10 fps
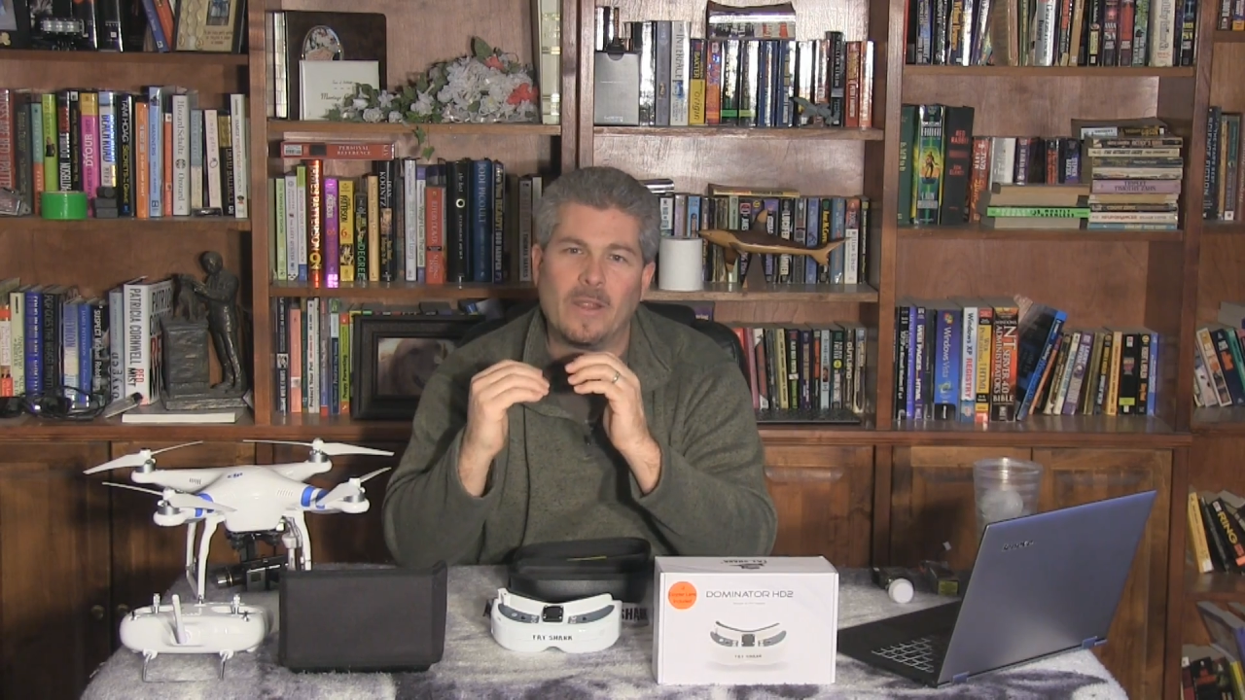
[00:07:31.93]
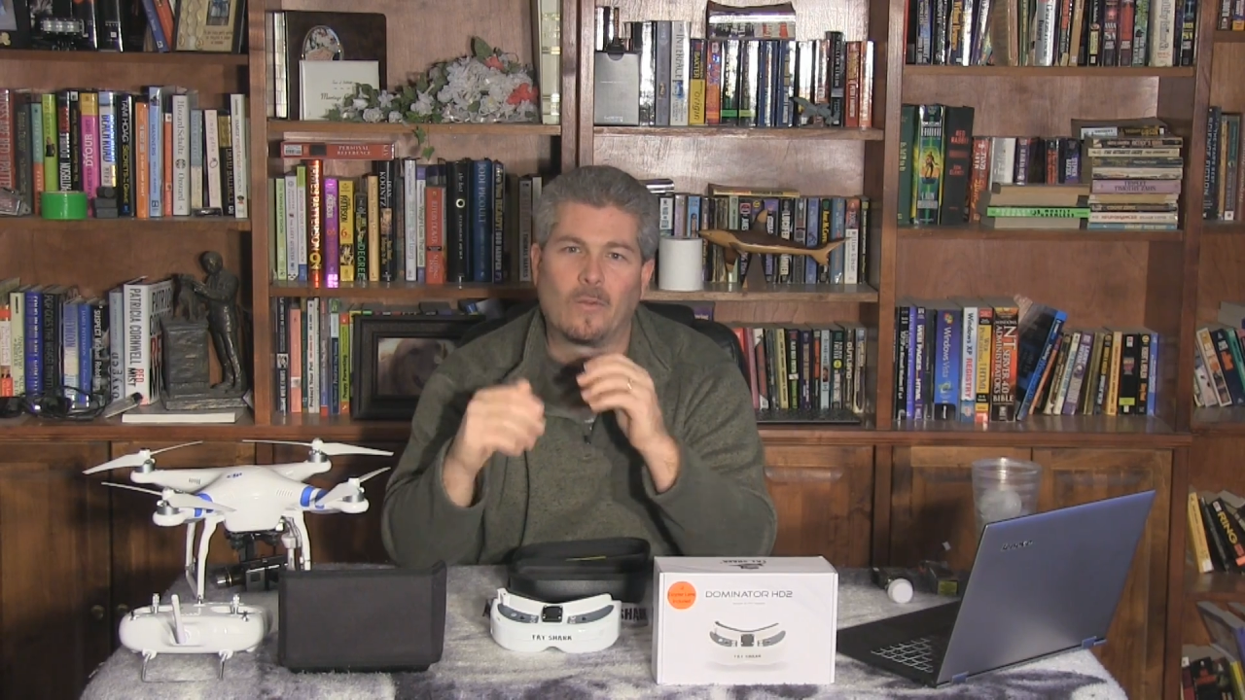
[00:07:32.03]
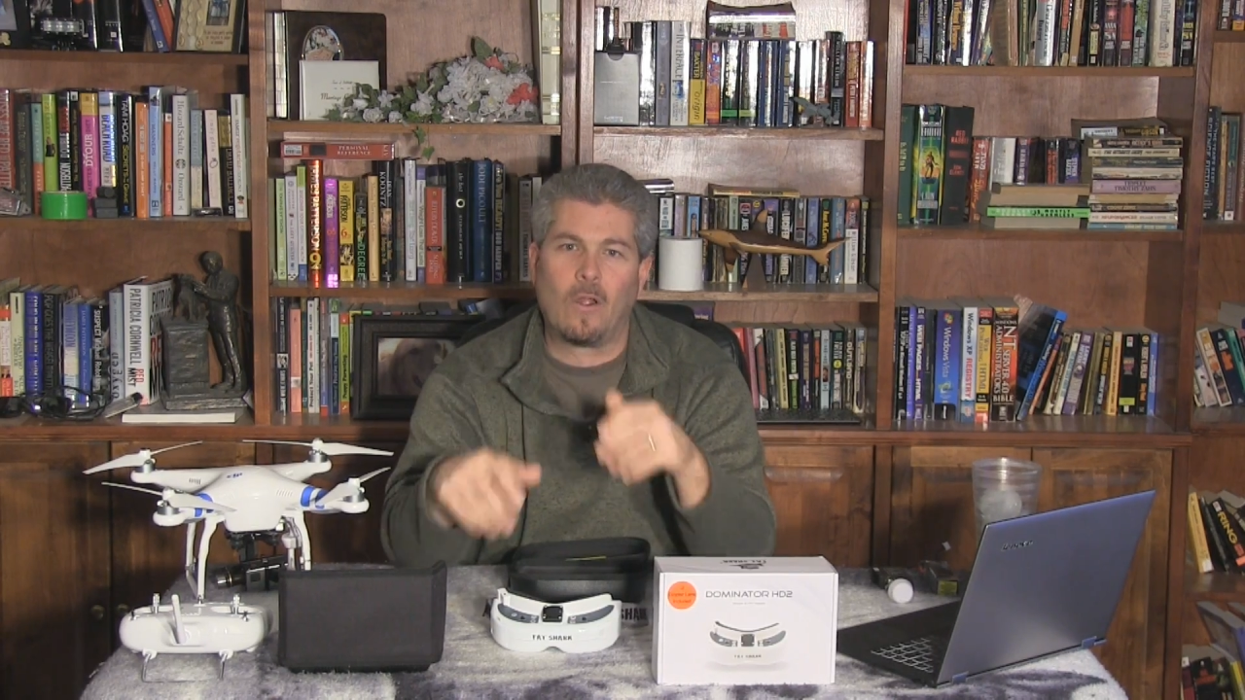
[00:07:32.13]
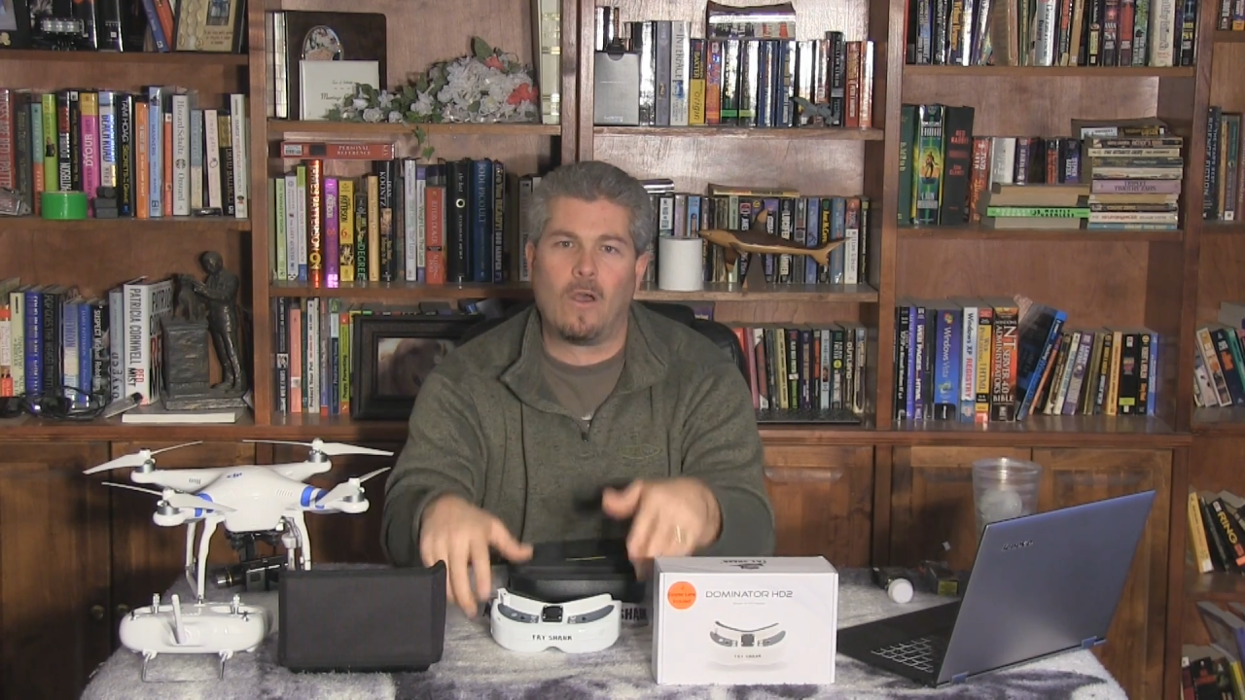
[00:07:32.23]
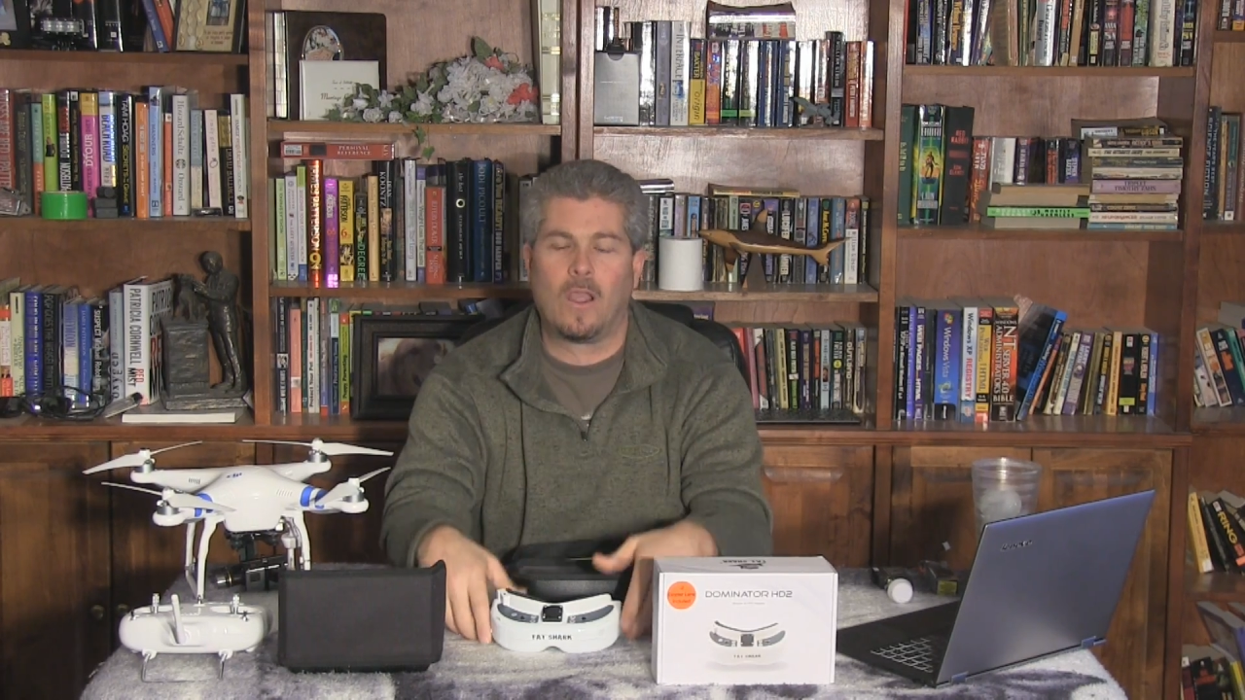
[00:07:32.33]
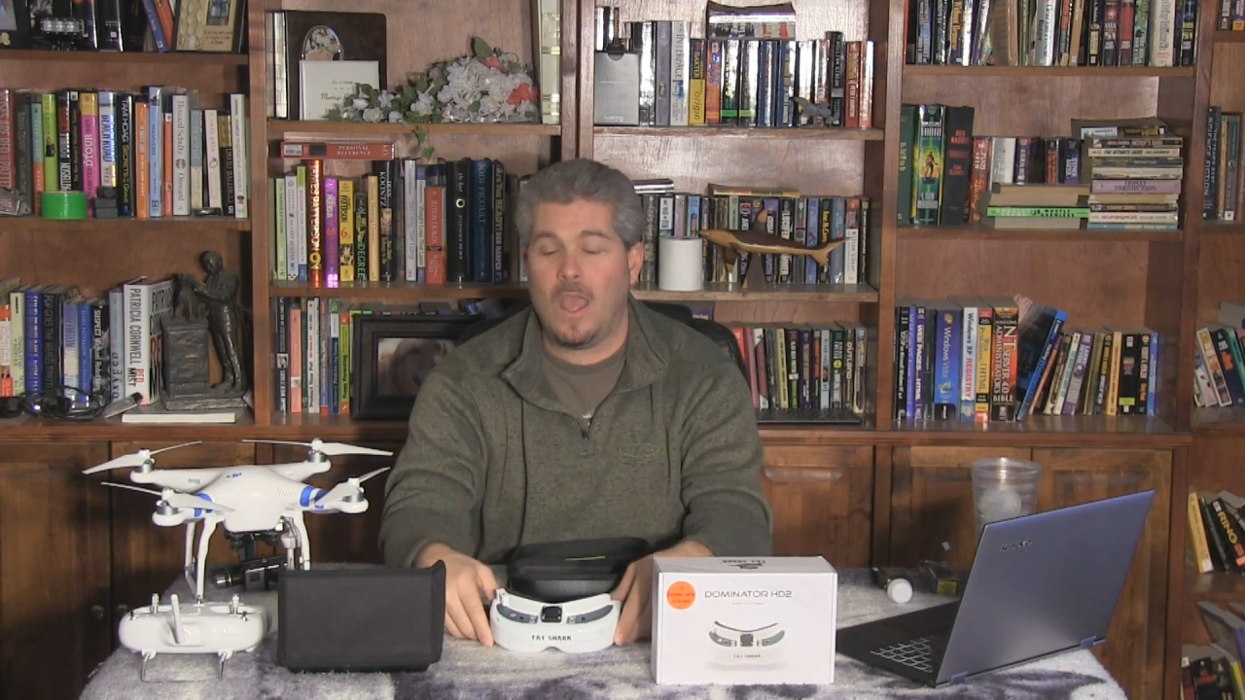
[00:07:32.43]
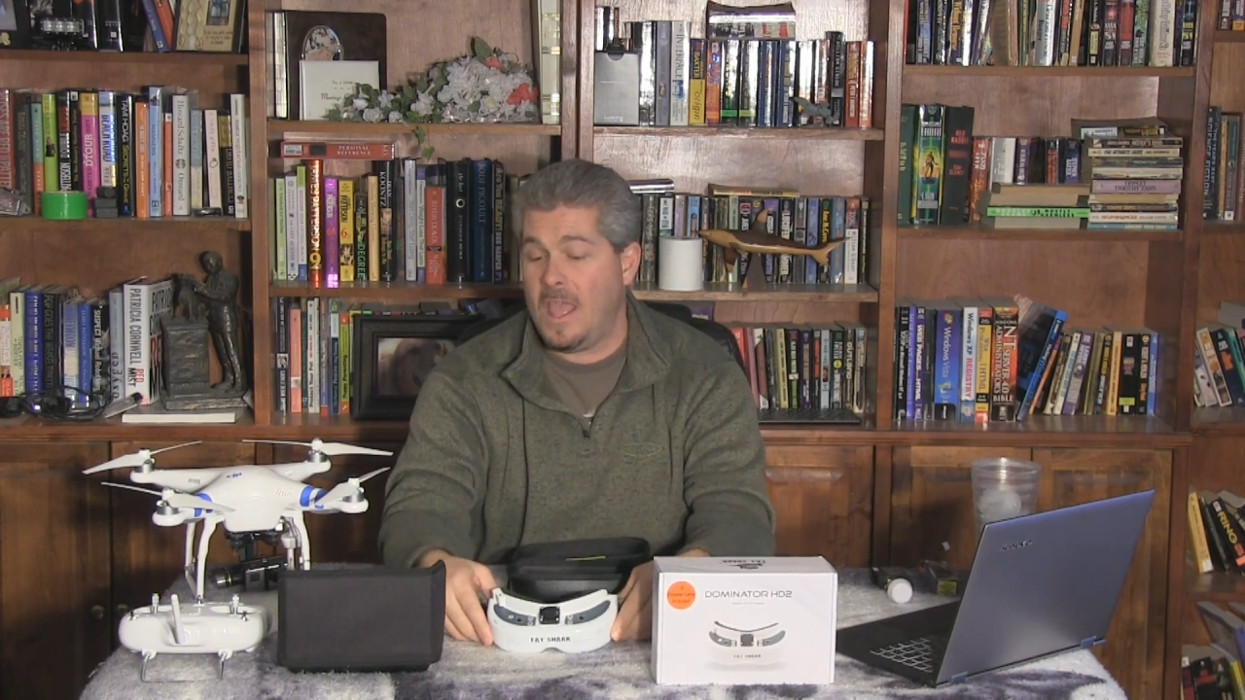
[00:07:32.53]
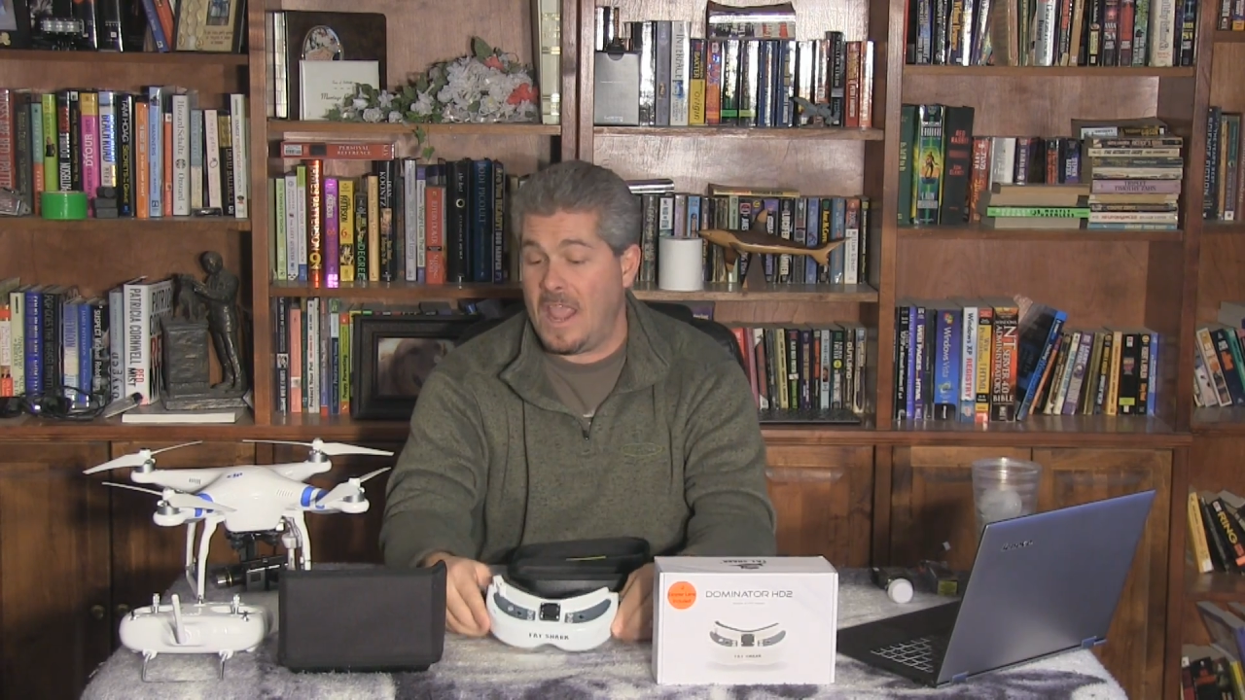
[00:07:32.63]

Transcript: bit wrong.